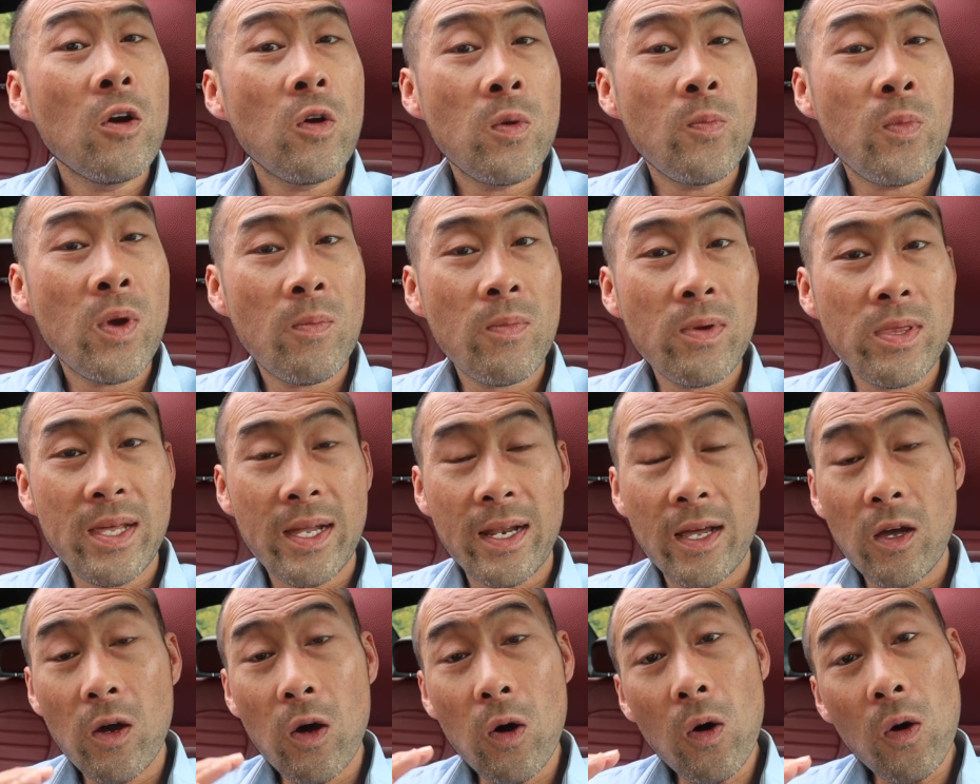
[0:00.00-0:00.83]
remember
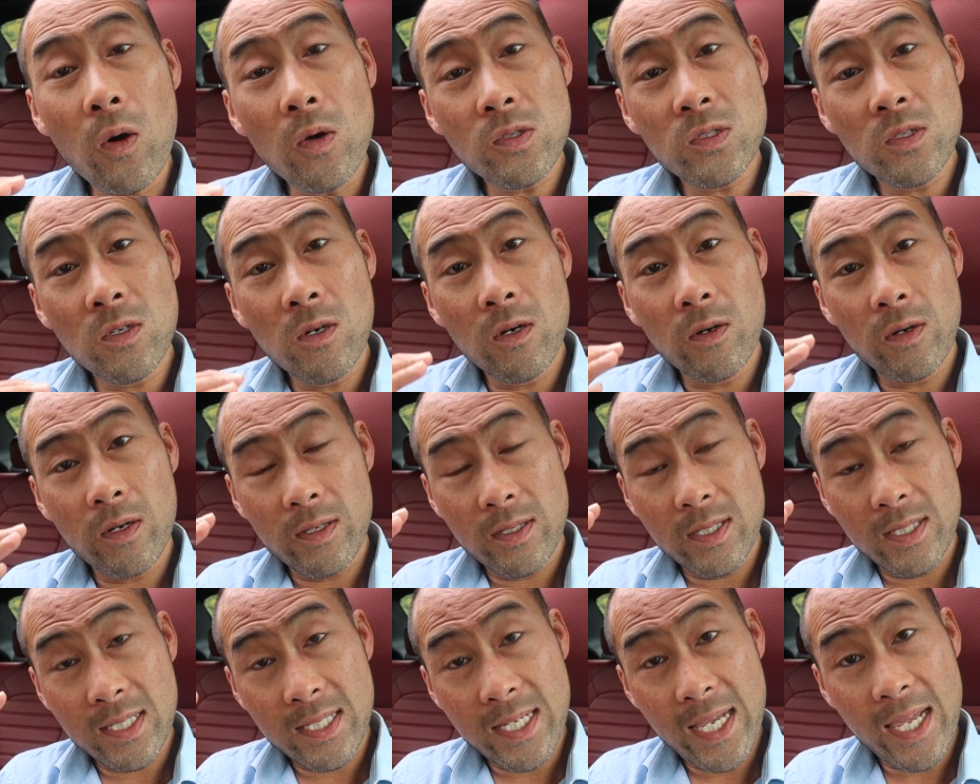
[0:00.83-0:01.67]
that I also
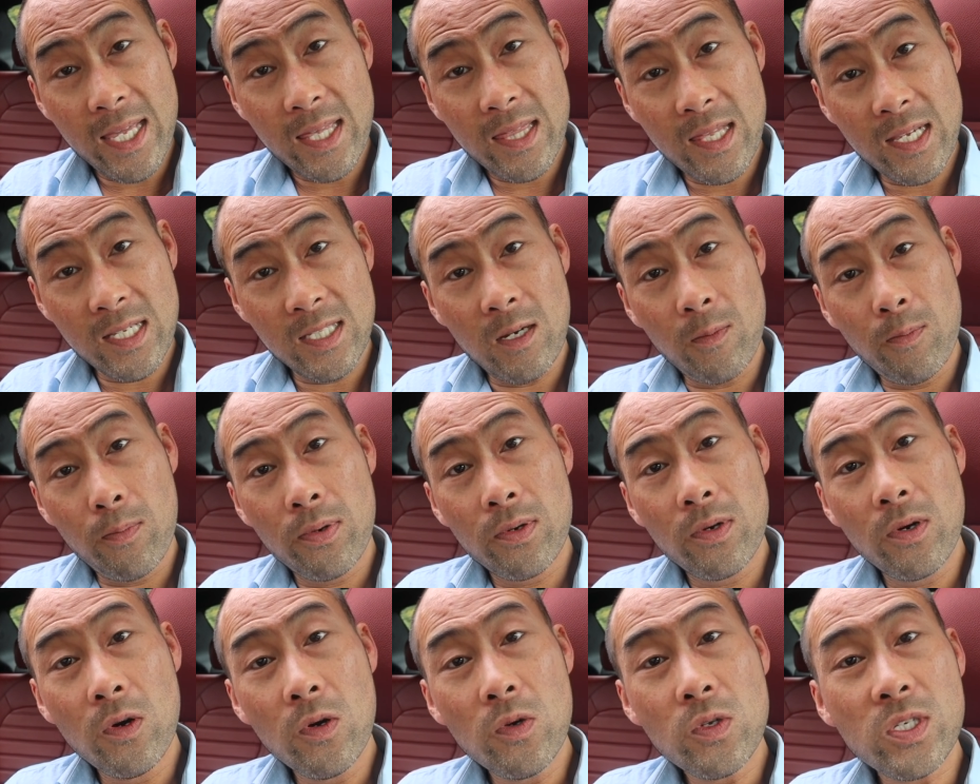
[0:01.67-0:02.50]
take this
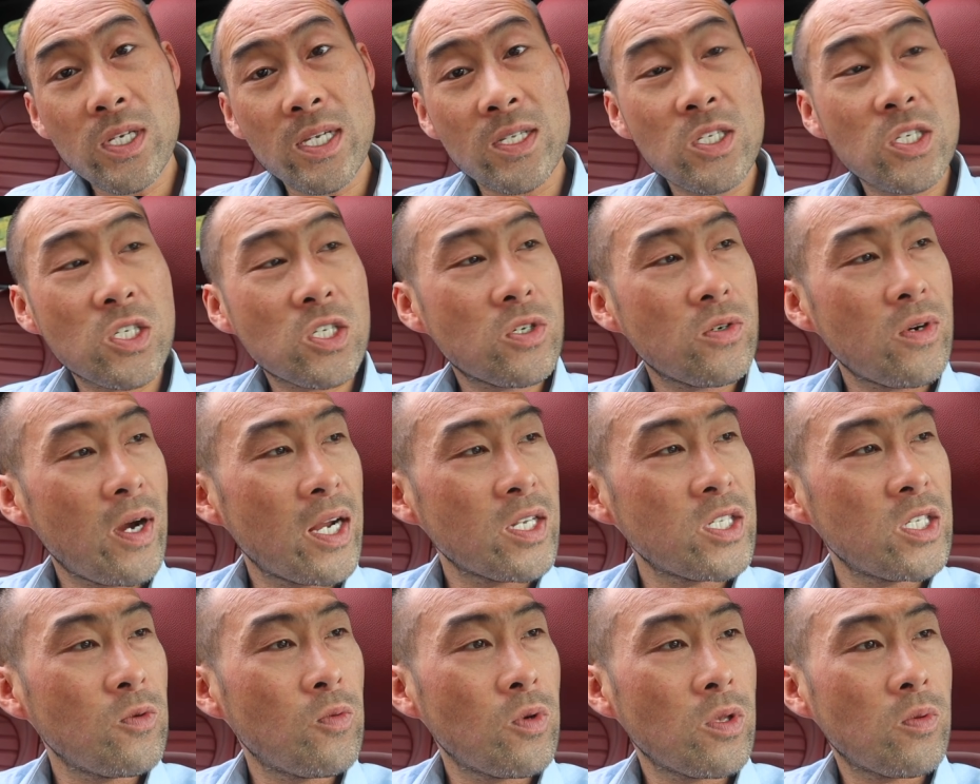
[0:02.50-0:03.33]
approach and
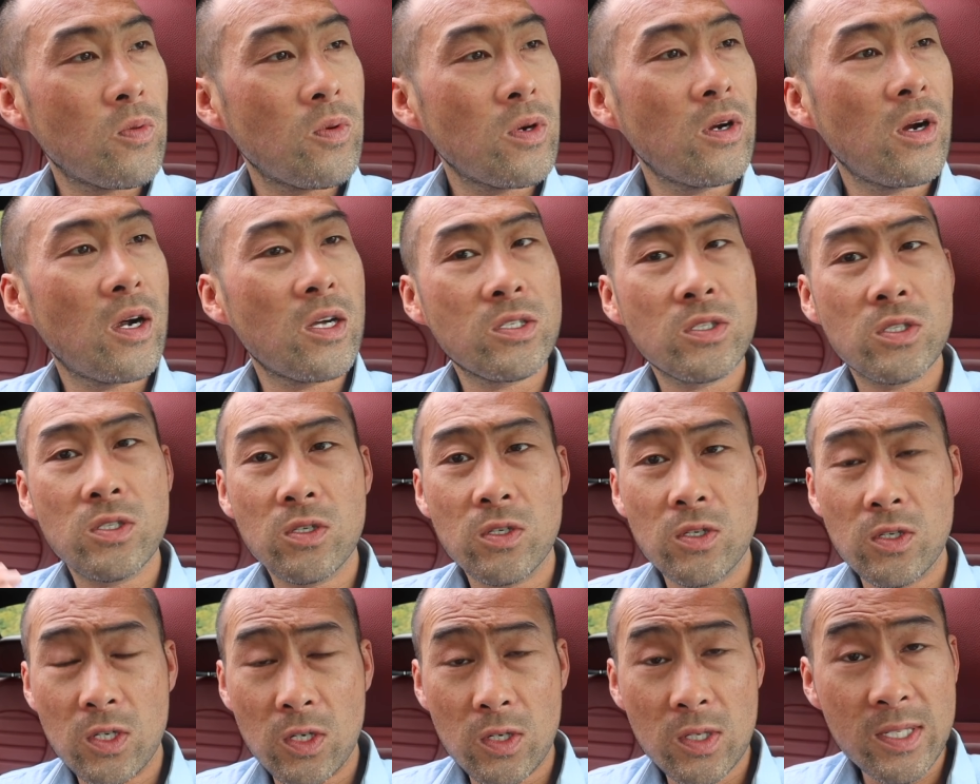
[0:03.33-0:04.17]
strategy with regards
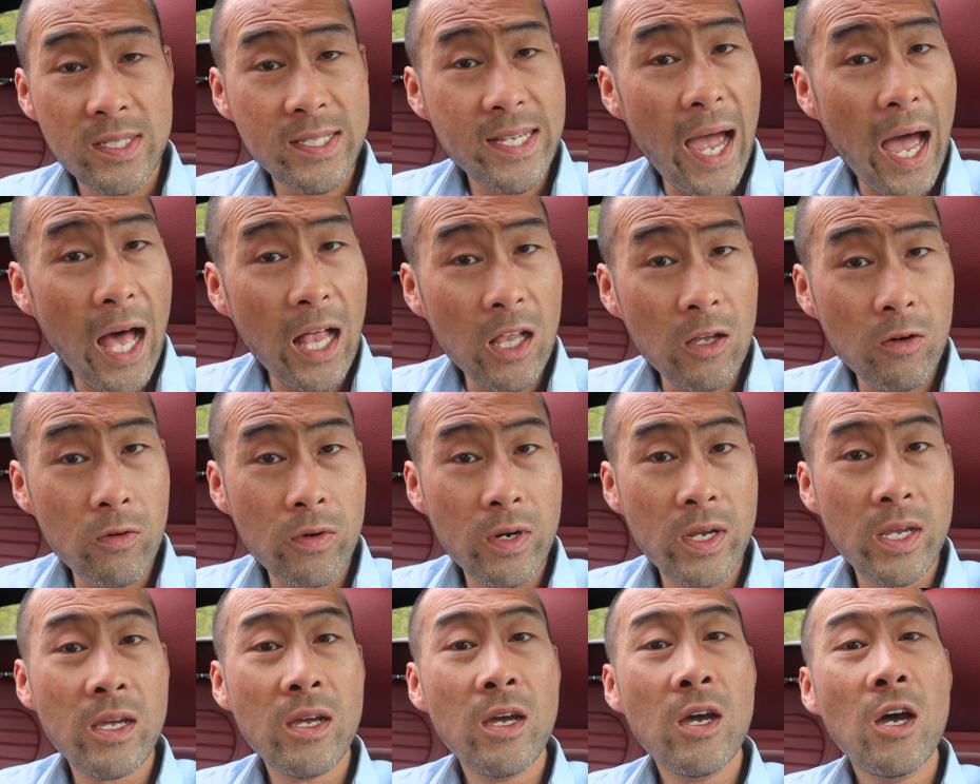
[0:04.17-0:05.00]
to your
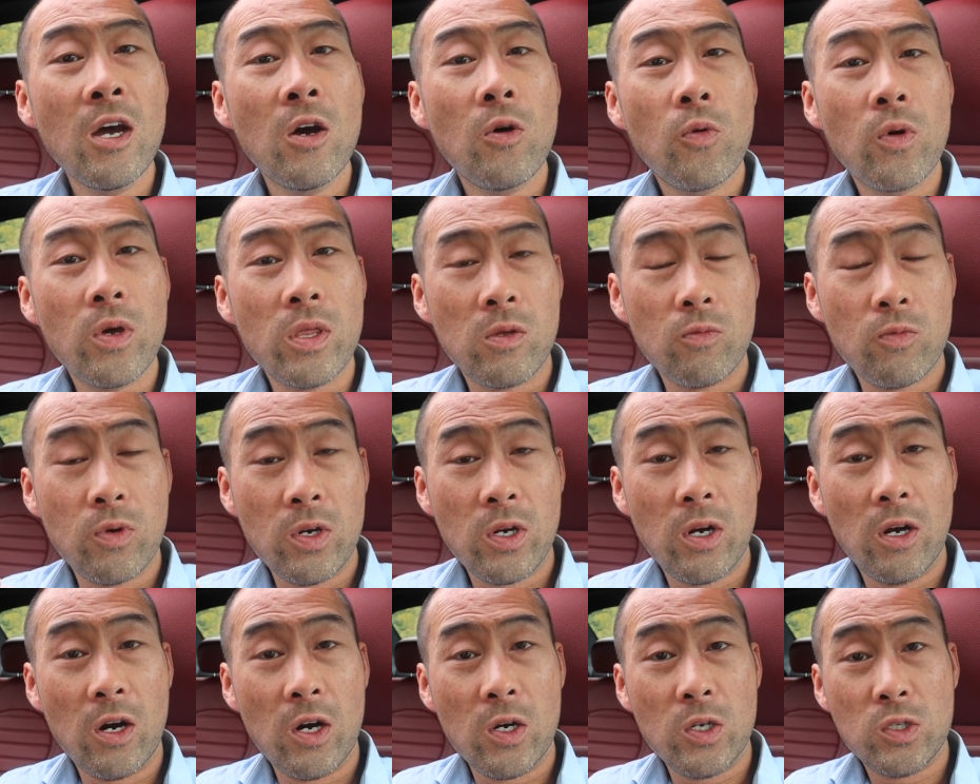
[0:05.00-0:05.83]
salary, with
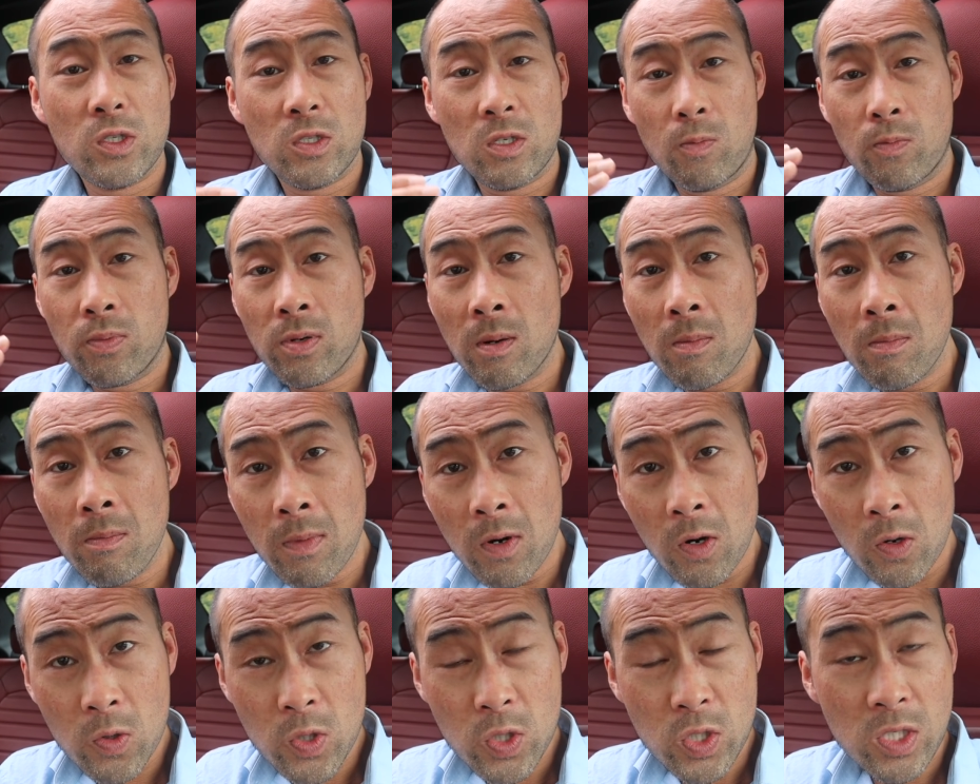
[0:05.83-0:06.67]
regards to
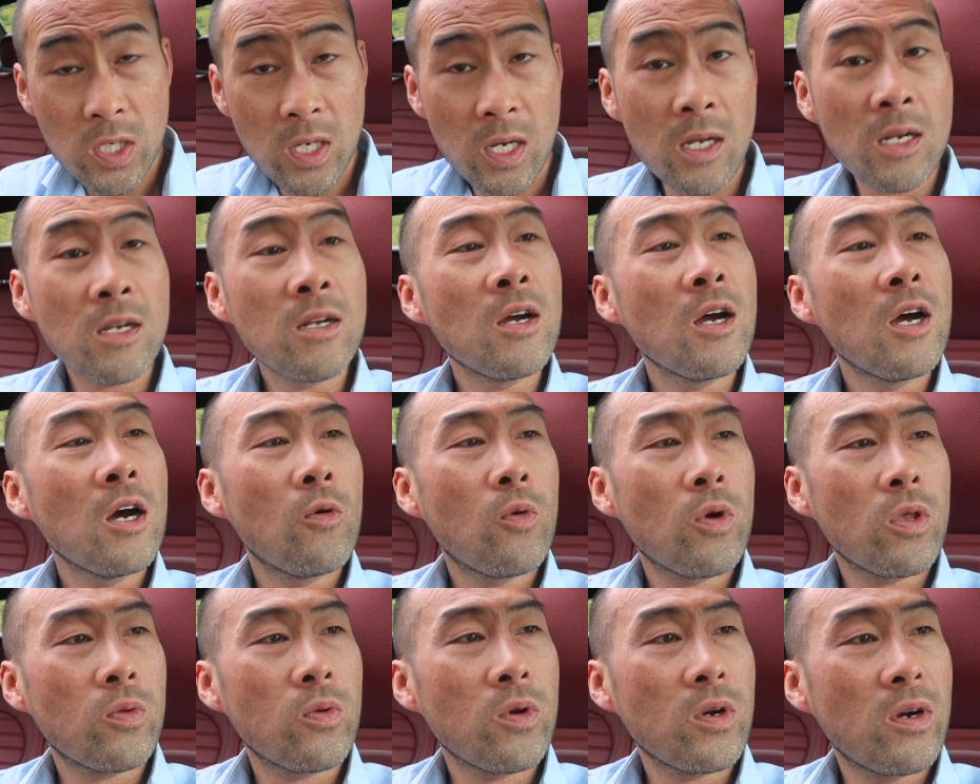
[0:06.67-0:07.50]
promotion,
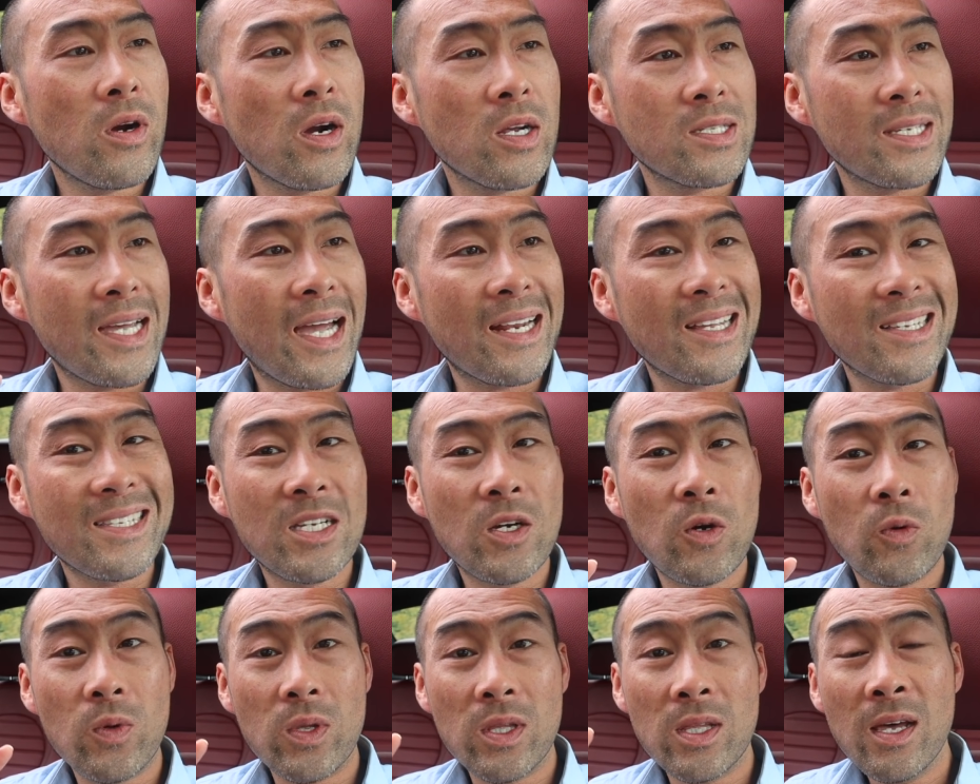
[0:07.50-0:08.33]
with regards to how to
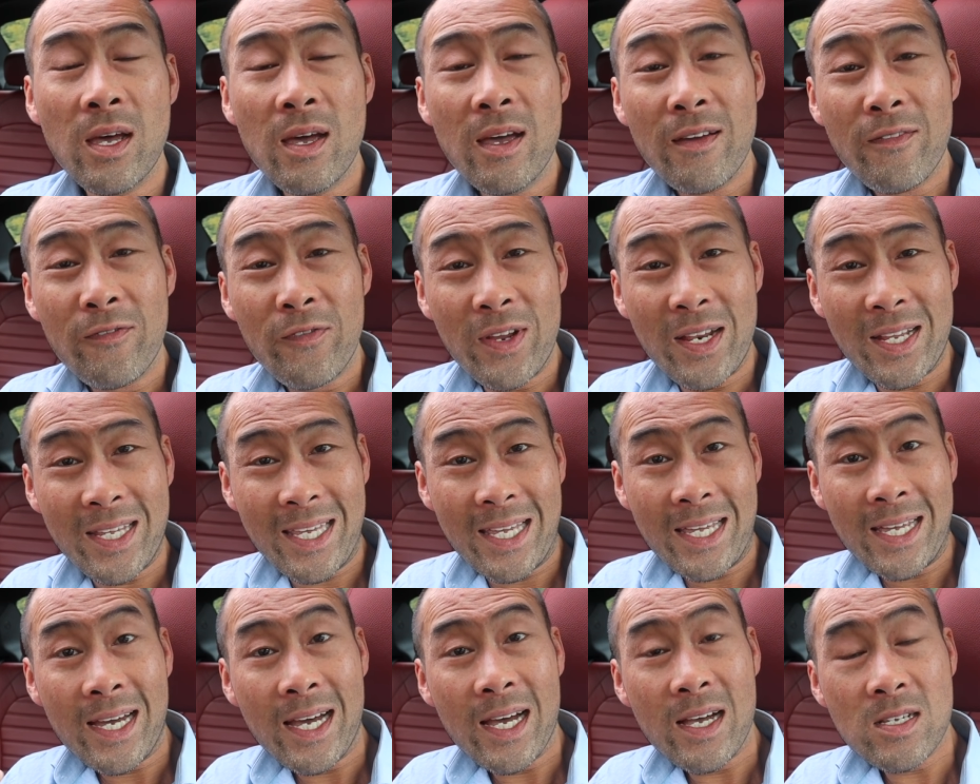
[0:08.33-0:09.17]
deal with
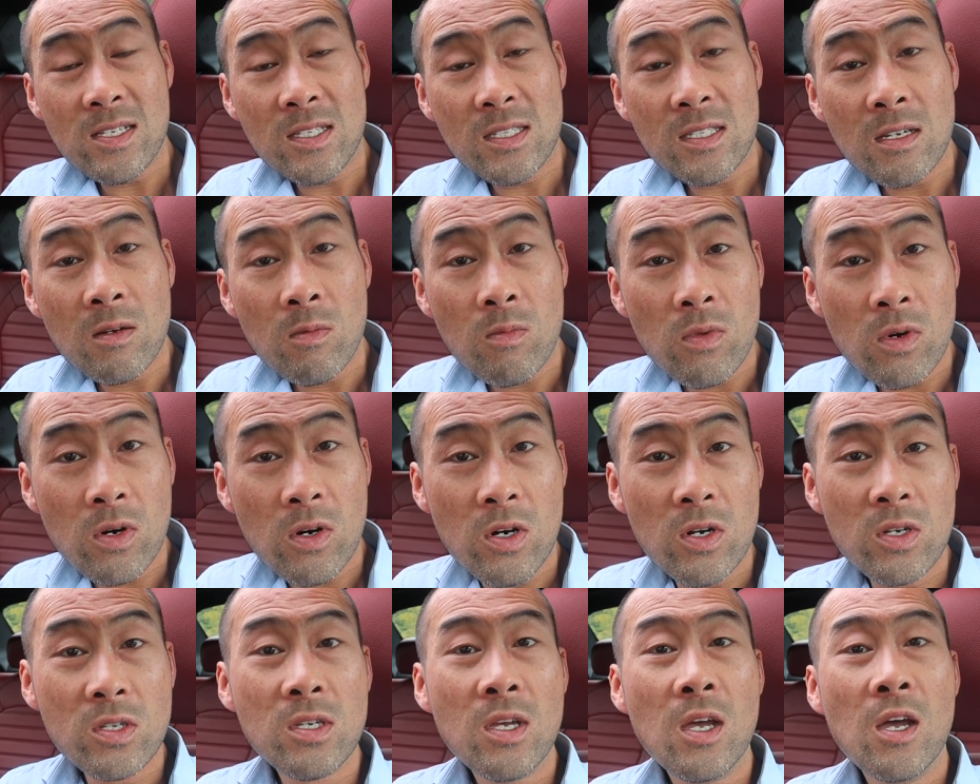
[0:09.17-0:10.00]
finicky
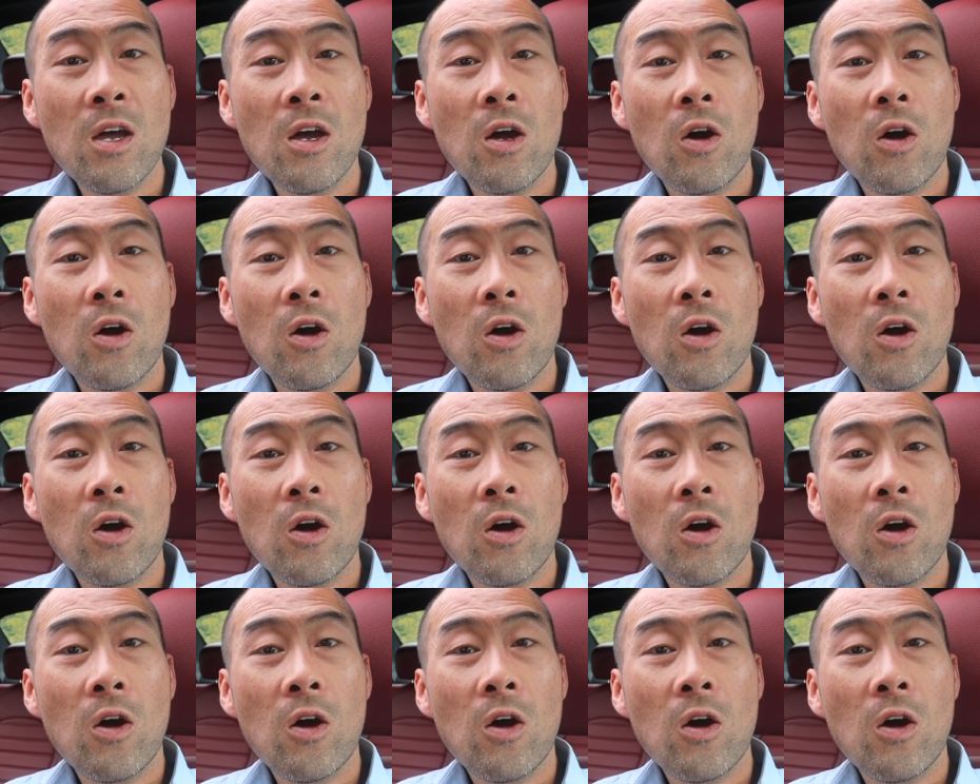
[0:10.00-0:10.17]
customers,